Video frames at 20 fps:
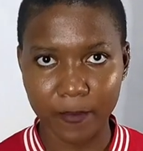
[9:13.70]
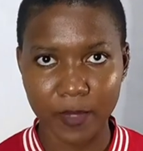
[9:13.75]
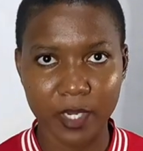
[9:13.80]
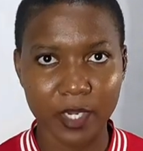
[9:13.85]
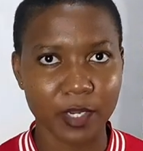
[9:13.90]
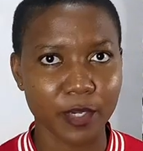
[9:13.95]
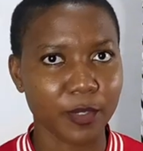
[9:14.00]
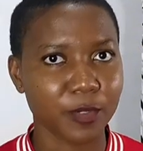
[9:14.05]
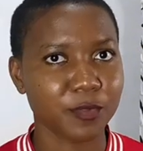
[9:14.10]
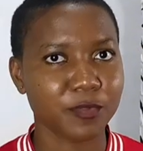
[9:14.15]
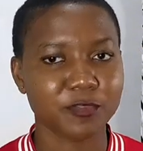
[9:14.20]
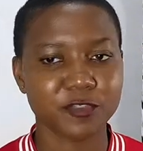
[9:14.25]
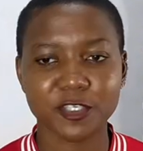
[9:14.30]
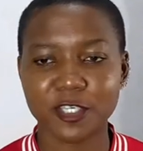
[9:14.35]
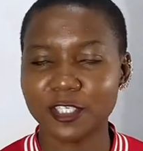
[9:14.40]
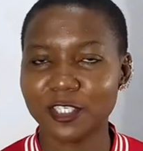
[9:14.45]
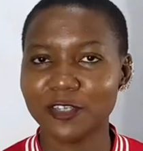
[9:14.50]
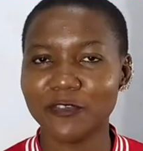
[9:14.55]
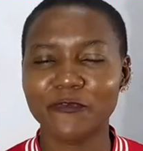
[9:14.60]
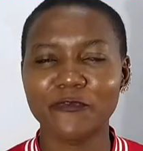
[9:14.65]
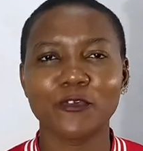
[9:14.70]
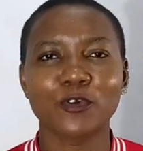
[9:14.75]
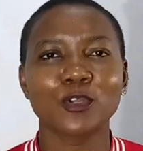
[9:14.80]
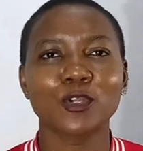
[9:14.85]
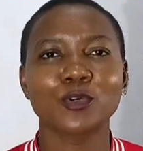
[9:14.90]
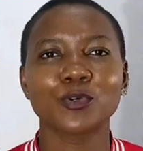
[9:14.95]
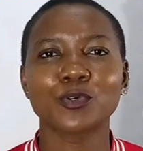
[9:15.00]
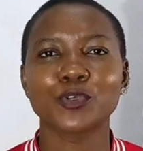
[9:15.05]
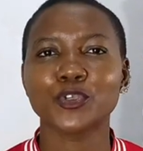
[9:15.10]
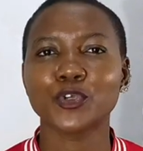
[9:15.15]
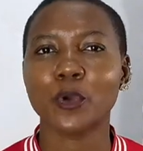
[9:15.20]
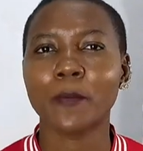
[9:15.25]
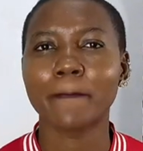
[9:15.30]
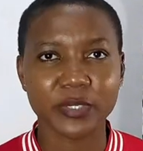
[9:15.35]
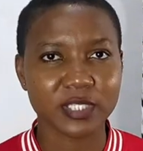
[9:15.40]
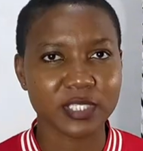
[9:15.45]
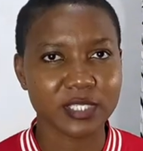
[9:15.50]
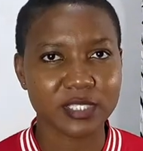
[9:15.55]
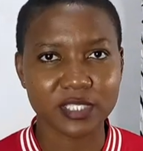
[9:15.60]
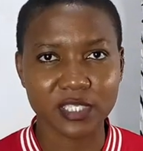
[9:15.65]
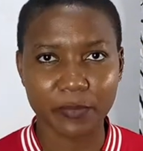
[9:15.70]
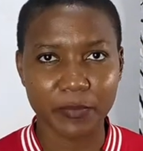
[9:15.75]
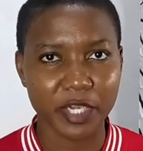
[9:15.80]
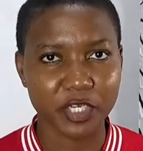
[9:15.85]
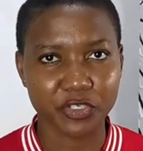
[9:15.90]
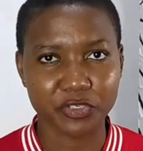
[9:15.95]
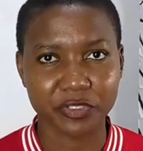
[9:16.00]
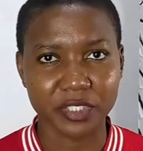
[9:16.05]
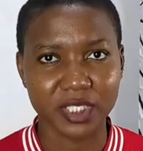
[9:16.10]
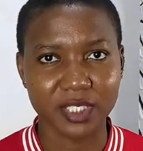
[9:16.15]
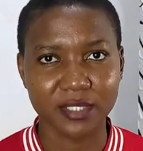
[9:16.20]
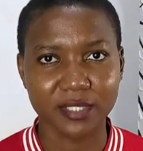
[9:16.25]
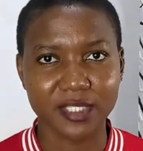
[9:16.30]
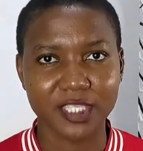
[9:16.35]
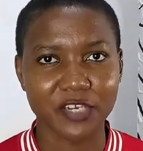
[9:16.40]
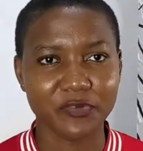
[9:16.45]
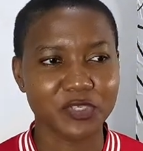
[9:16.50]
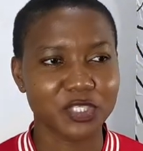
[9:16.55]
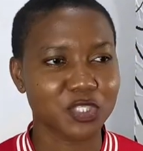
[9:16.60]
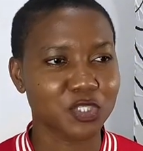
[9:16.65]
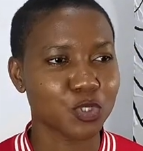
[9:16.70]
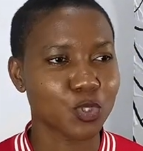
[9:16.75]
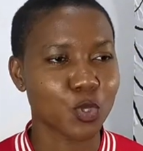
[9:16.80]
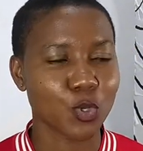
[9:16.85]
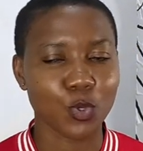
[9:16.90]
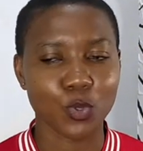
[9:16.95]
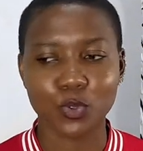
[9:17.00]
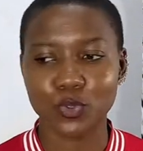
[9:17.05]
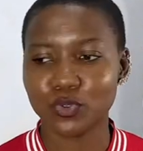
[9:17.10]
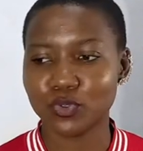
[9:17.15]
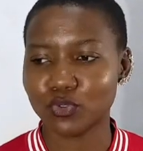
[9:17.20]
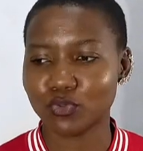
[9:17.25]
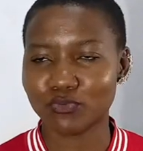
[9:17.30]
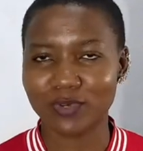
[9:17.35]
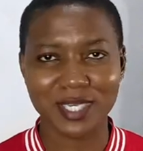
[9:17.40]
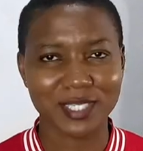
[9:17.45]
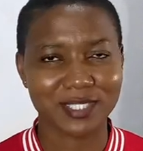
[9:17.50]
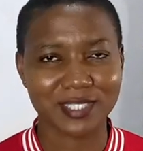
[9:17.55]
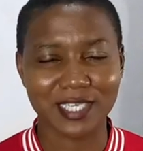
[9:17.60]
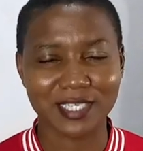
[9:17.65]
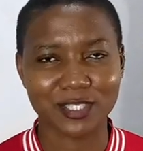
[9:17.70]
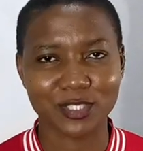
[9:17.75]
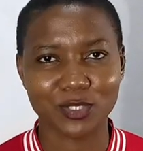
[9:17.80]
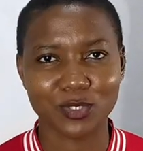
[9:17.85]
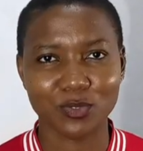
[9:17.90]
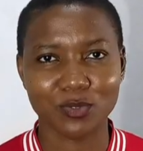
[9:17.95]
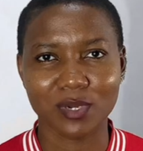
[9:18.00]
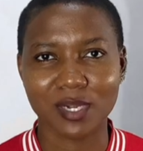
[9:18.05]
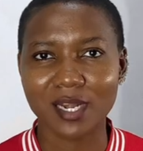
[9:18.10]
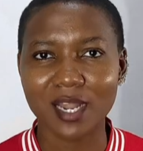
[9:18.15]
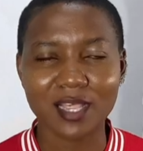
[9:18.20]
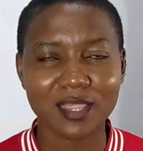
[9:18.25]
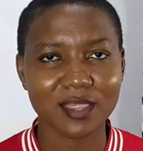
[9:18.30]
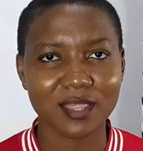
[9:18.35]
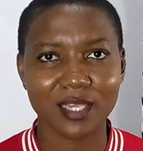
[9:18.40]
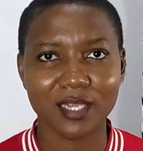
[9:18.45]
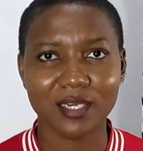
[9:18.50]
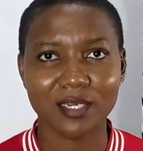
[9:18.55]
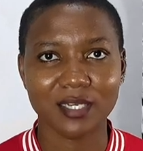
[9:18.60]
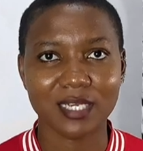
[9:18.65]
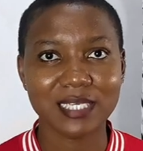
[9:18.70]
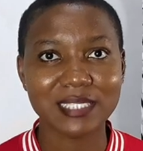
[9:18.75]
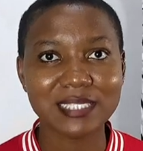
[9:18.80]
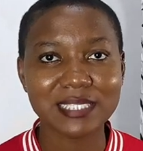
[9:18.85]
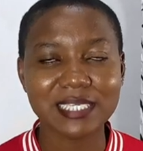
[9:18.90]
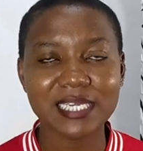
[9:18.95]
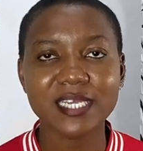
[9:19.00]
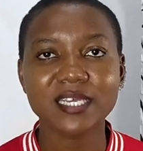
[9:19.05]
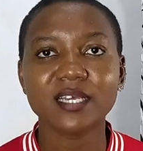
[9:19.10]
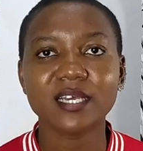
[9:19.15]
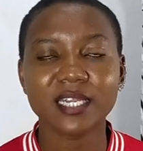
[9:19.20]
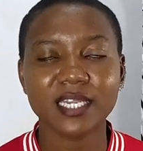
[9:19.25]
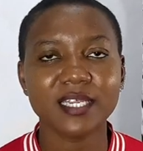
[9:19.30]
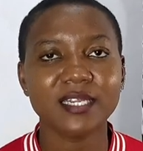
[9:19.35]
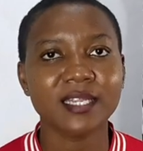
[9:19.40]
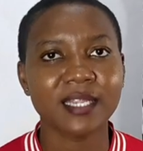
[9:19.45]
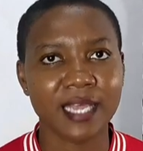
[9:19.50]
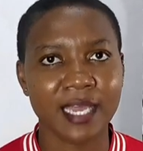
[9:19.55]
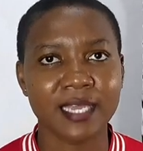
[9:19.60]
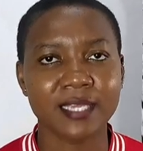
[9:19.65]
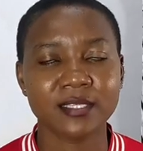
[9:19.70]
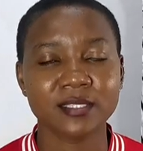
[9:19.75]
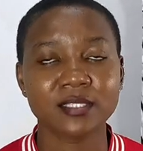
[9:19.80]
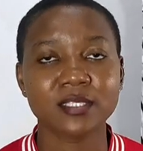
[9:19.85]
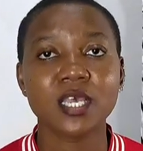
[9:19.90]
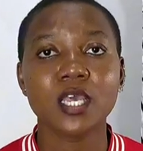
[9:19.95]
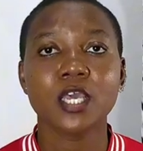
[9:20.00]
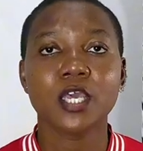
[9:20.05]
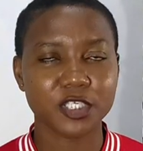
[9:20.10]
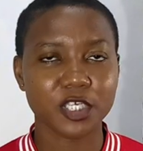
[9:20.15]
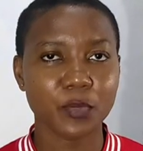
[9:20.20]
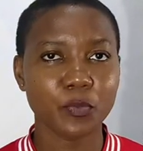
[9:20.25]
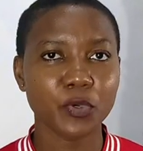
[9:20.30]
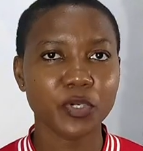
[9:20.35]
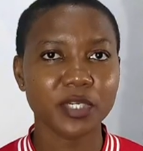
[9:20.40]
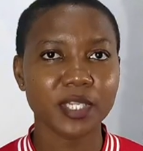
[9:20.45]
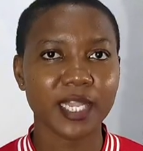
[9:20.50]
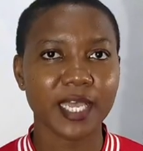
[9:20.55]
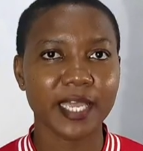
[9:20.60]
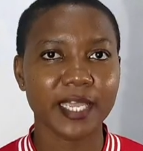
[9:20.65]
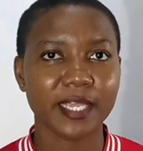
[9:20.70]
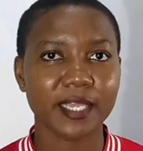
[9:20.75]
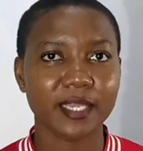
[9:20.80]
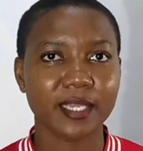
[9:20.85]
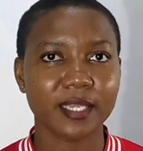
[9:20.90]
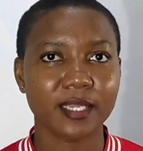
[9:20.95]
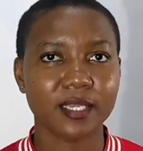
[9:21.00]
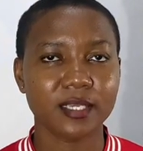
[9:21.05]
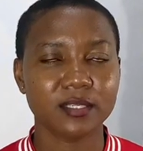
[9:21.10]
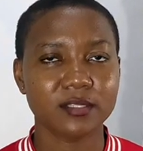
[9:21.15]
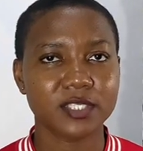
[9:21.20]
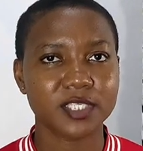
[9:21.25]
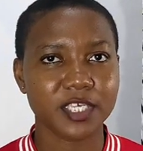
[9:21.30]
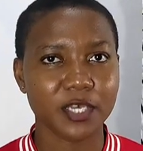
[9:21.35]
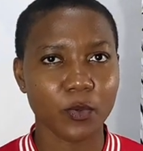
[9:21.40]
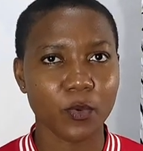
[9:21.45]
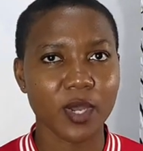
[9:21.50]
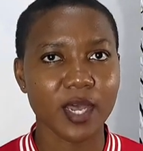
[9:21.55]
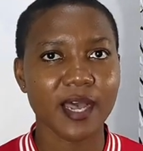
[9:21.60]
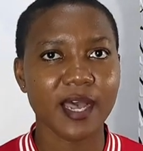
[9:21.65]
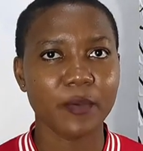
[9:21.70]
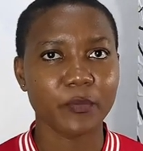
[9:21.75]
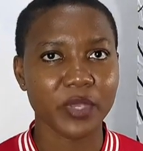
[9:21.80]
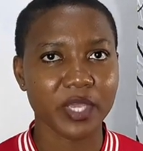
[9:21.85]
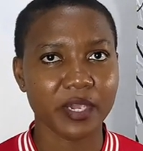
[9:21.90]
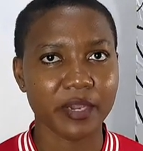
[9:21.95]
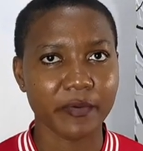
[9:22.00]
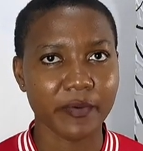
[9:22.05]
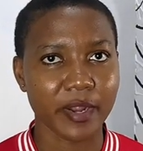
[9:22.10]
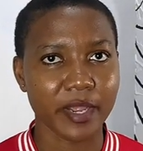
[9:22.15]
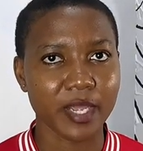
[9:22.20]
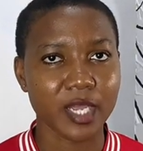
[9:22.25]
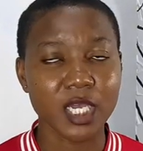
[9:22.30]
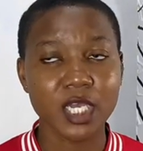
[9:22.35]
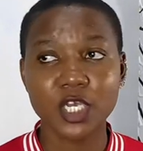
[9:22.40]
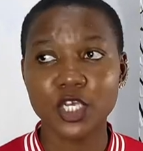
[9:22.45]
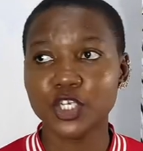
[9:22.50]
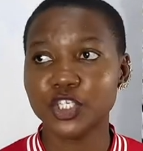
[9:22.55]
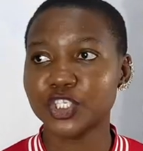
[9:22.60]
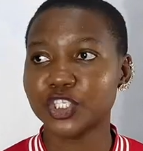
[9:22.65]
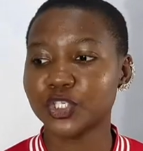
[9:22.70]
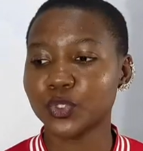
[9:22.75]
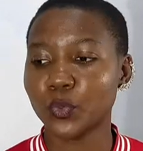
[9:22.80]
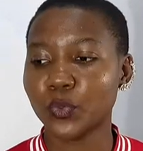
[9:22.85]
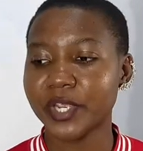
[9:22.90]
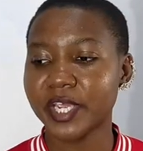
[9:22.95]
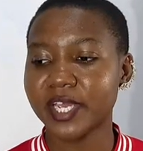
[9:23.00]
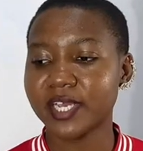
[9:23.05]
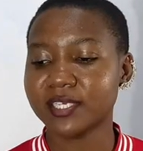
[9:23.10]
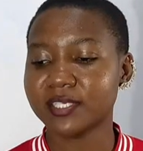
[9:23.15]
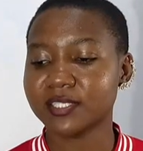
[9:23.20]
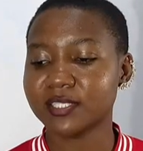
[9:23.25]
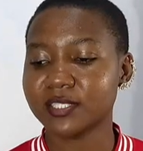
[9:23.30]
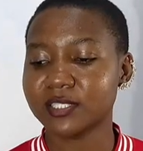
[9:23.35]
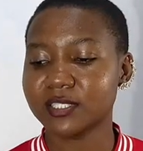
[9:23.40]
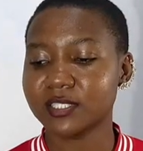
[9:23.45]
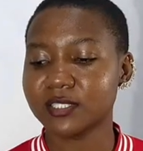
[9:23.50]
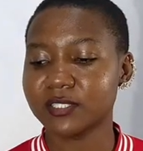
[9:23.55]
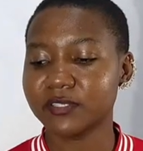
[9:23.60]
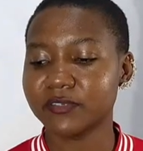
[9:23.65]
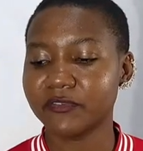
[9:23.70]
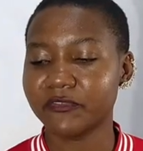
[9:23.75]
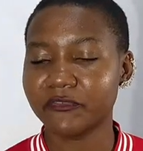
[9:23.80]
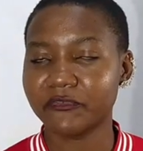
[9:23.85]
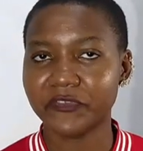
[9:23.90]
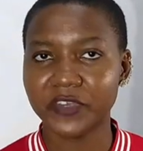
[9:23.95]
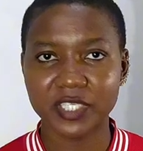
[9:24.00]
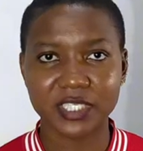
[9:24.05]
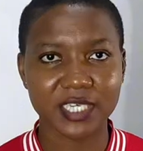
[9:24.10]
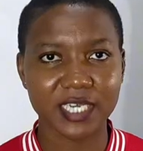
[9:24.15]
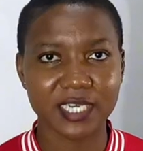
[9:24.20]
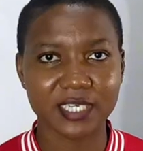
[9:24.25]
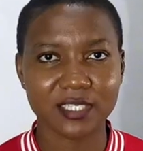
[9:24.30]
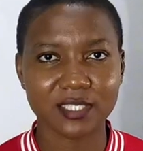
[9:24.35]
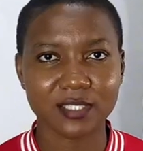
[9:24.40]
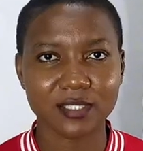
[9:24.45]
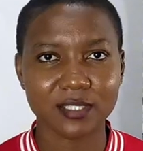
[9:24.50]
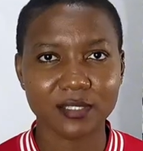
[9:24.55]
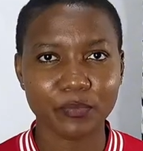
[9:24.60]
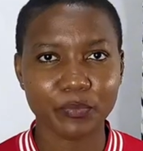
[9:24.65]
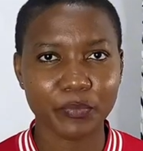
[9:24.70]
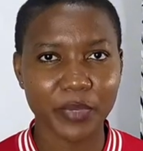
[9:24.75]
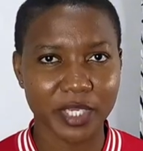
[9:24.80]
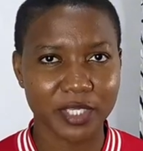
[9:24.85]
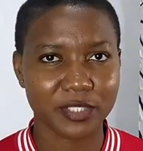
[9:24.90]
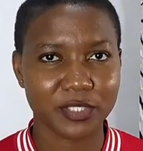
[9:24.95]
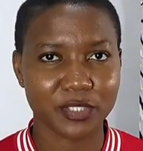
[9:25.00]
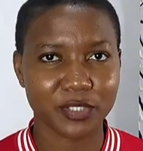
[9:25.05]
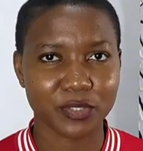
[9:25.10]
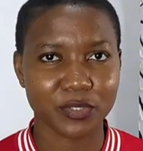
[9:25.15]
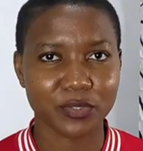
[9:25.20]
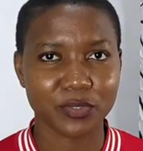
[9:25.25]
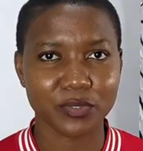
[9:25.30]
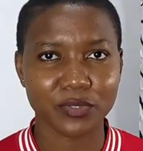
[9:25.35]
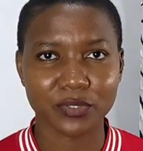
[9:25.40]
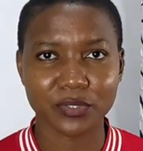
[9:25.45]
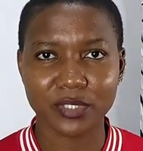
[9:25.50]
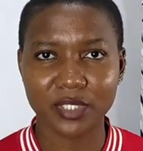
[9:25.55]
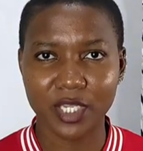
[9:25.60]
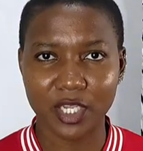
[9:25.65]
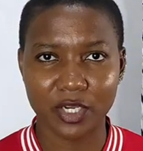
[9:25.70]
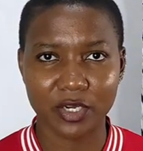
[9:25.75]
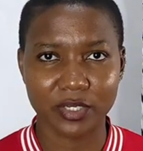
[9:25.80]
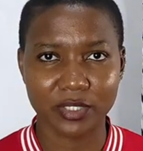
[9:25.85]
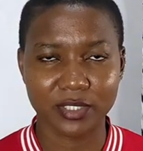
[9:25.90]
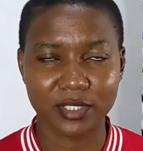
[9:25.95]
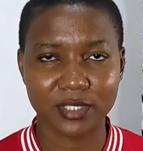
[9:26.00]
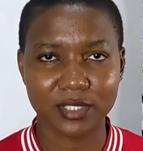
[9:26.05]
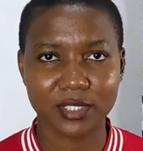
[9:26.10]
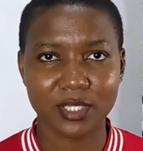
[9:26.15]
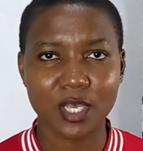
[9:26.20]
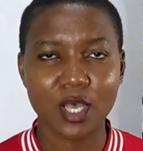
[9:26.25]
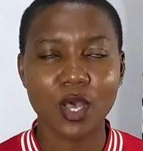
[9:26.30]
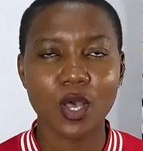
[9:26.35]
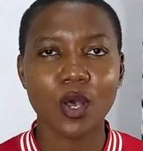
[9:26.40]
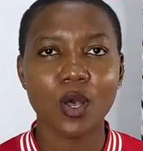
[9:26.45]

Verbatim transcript: you know, just follow your body symmetry. There is no rust or nothing. Sleek, clean lines. Someone like Serwaa Amihere, she wears fitted pencil skirts